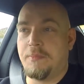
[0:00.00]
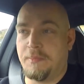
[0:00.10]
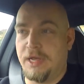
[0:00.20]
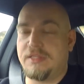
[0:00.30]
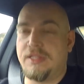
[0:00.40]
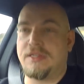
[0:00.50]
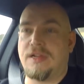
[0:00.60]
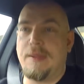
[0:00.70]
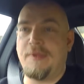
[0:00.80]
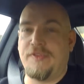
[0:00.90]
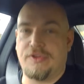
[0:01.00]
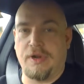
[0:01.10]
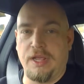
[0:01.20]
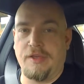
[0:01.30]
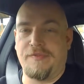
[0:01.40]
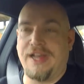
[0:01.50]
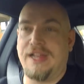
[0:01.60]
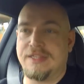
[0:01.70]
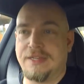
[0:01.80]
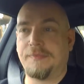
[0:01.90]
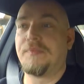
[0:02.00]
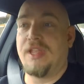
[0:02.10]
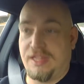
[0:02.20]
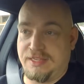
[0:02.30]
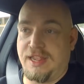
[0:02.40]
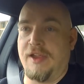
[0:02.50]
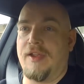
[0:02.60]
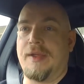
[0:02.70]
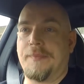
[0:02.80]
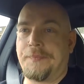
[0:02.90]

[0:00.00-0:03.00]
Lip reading: Most of the time, if you're trying to go fast, scary.